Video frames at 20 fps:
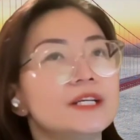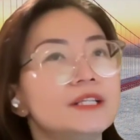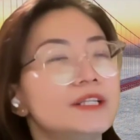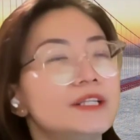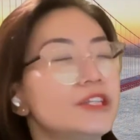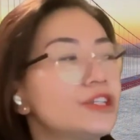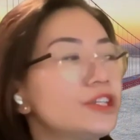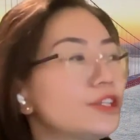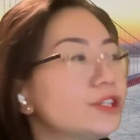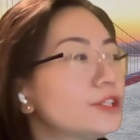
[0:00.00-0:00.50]

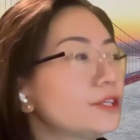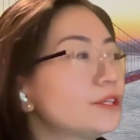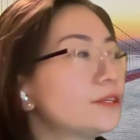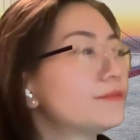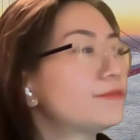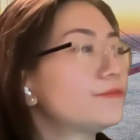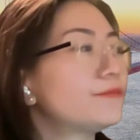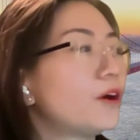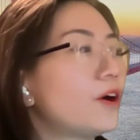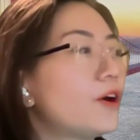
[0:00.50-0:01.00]

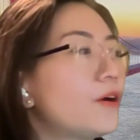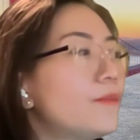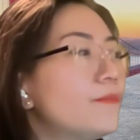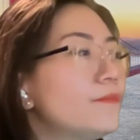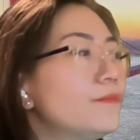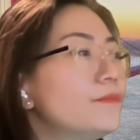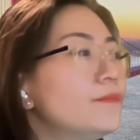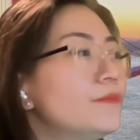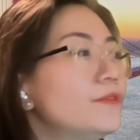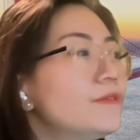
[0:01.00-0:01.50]
digital
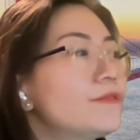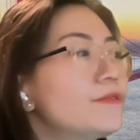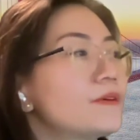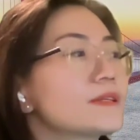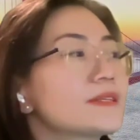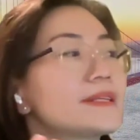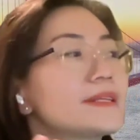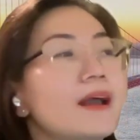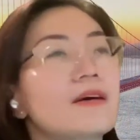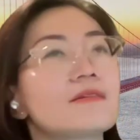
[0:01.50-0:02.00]
form for
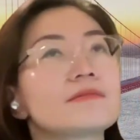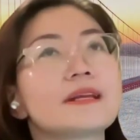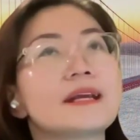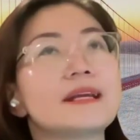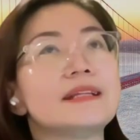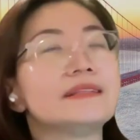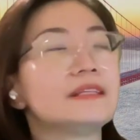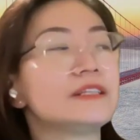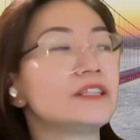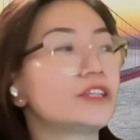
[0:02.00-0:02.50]
sales
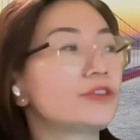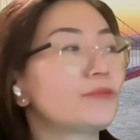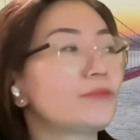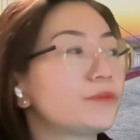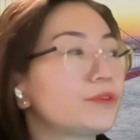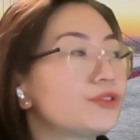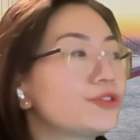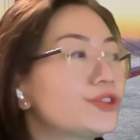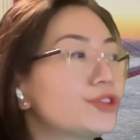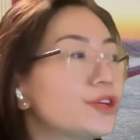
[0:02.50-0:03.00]
and
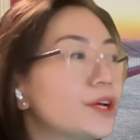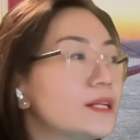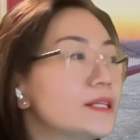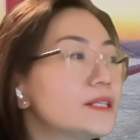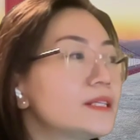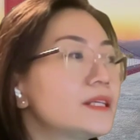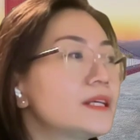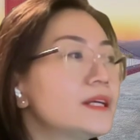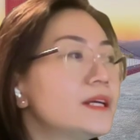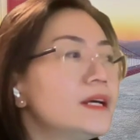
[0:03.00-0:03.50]

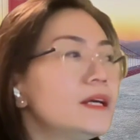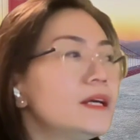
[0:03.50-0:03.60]
distributions.